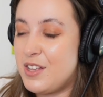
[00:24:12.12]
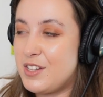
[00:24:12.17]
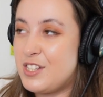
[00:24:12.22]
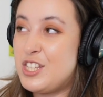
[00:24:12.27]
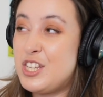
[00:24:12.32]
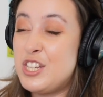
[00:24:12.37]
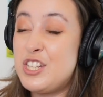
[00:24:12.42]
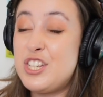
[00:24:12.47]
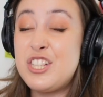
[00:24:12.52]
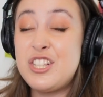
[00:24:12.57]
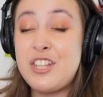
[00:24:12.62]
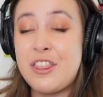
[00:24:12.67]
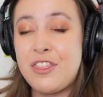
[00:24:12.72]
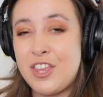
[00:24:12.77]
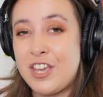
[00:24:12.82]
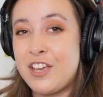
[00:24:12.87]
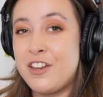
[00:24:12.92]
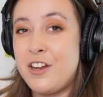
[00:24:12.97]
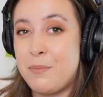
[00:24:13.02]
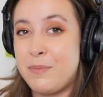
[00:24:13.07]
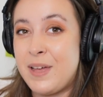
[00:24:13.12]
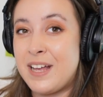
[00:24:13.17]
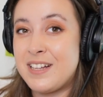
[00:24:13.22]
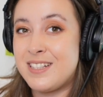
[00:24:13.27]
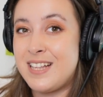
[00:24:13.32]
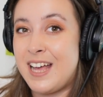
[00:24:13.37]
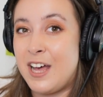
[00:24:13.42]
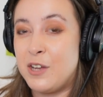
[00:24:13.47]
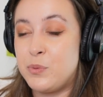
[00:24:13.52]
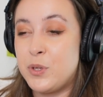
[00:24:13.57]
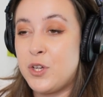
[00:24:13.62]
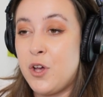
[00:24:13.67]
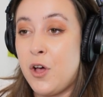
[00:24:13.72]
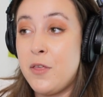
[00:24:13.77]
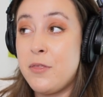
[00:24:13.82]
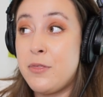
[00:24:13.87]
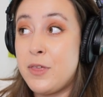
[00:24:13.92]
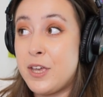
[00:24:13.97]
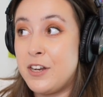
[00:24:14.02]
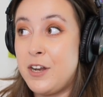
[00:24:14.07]
to just to thicken up that sound. We
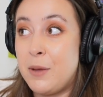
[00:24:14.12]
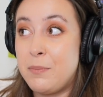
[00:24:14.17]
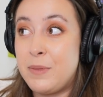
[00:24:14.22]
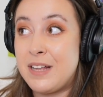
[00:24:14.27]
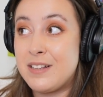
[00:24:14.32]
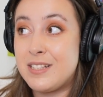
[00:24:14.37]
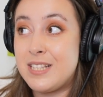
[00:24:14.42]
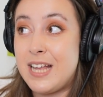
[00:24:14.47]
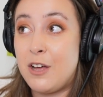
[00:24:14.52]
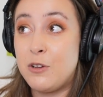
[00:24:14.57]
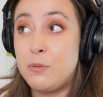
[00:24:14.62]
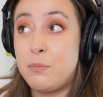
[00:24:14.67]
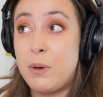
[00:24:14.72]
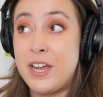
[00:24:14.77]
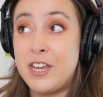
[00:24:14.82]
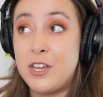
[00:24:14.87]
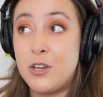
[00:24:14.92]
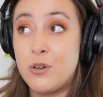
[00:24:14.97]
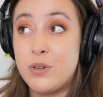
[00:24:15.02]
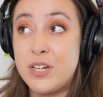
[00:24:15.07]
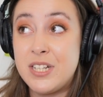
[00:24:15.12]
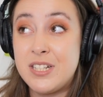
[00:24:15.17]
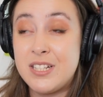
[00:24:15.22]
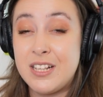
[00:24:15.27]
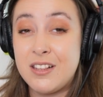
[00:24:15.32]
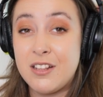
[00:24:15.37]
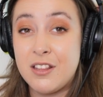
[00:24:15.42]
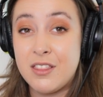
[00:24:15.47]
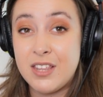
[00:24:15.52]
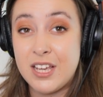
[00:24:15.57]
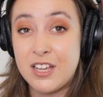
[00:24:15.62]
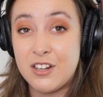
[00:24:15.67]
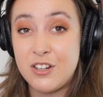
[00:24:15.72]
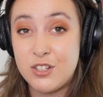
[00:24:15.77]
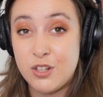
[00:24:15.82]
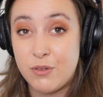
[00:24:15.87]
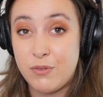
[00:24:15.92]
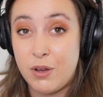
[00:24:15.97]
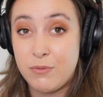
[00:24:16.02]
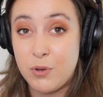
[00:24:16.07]
can't thicken up that sound by increasing the
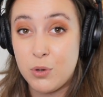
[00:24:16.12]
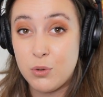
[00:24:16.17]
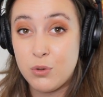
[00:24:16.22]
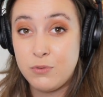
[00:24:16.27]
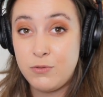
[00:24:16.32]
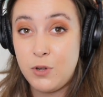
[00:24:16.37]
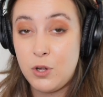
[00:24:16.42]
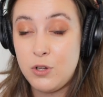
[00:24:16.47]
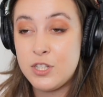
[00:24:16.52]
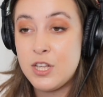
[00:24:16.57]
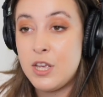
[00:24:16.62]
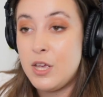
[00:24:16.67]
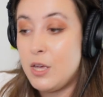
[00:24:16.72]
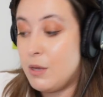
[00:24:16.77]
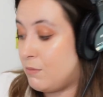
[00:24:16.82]
thickness of our vocal folds